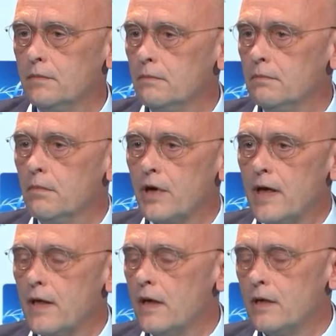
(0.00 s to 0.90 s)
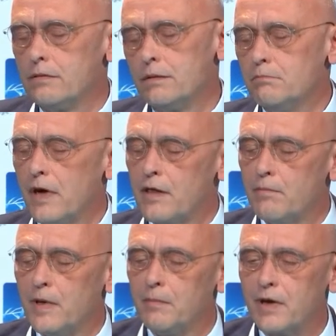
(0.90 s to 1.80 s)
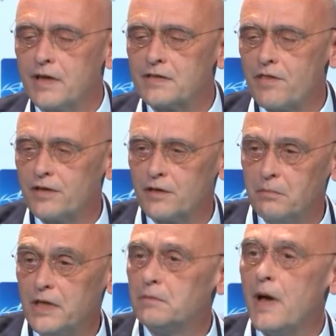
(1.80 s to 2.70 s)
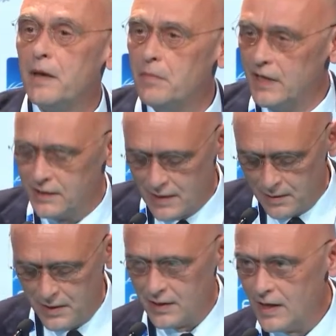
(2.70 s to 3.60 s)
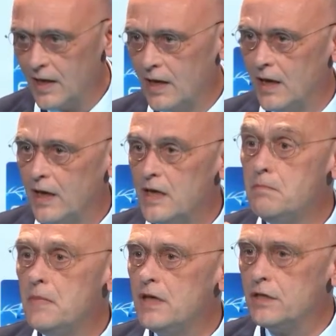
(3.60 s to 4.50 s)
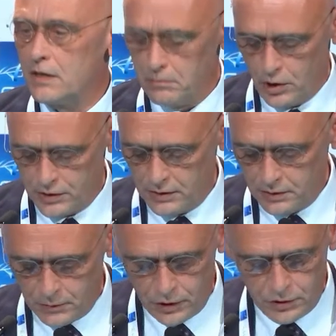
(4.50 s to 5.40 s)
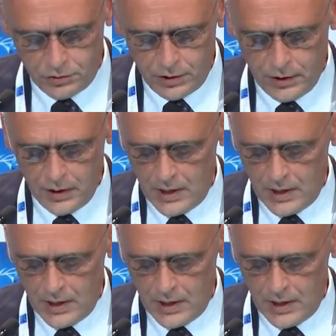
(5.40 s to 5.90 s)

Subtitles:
breath by breath, beat by beat, I mean, immediate monitoring,